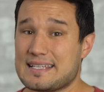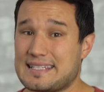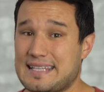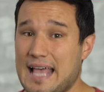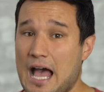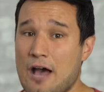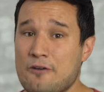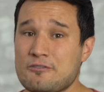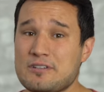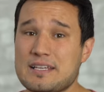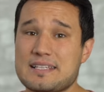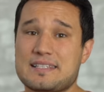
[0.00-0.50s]

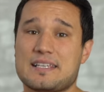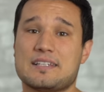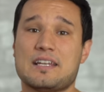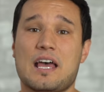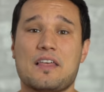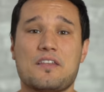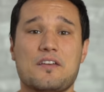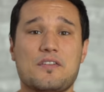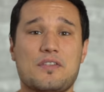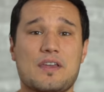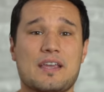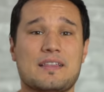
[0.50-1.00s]
Sound is
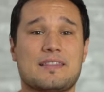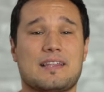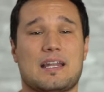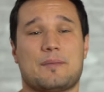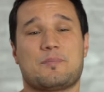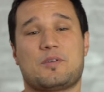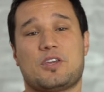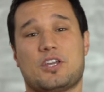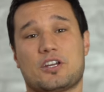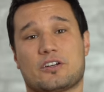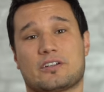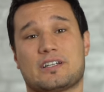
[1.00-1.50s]
another thing that
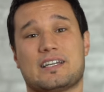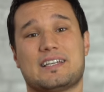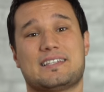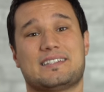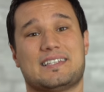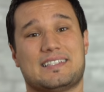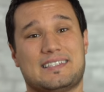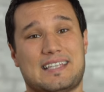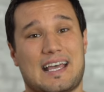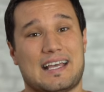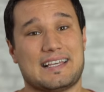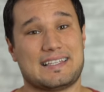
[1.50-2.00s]
I'm curious
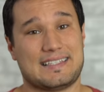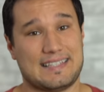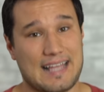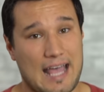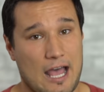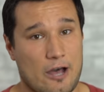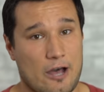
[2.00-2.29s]
to test